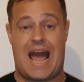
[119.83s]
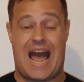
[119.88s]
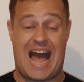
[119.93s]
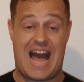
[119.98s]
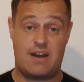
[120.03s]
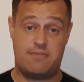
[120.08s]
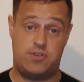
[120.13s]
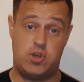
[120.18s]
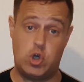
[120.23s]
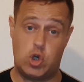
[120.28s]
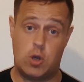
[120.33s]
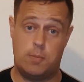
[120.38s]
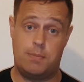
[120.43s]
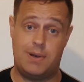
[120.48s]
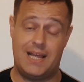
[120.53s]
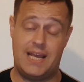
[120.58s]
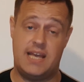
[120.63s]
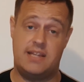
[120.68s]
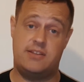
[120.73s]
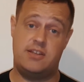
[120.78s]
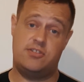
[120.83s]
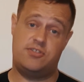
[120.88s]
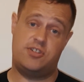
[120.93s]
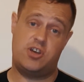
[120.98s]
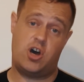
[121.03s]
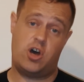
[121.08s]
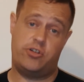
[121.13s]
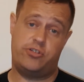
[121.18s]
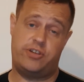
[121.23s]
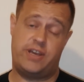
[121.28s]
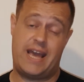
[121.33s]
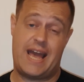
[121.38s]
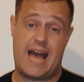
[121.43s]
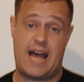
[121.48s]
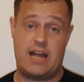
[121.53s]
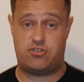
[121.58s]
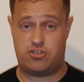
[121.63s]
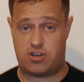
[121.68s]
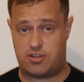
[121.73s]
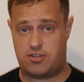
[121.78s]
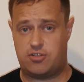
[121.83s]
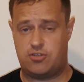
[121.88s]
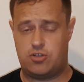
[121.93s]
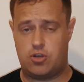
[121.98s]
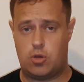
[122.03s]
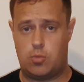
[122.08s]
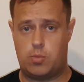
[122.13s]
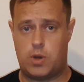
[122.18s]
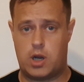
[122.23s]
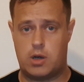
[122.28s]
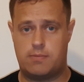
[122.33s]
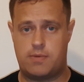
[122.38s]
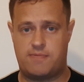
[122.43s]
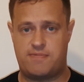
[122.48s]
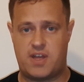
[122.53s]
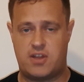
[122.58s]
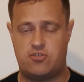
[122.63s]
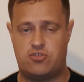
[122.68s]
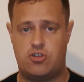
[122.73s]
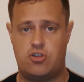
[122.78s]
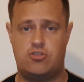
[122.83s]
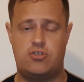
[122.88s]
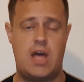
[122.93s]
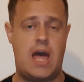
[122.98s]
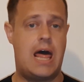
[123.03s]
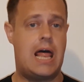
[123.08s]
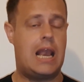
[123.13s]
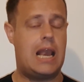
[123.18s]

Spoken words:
Have you completed this task yet Chessington World of Adventures?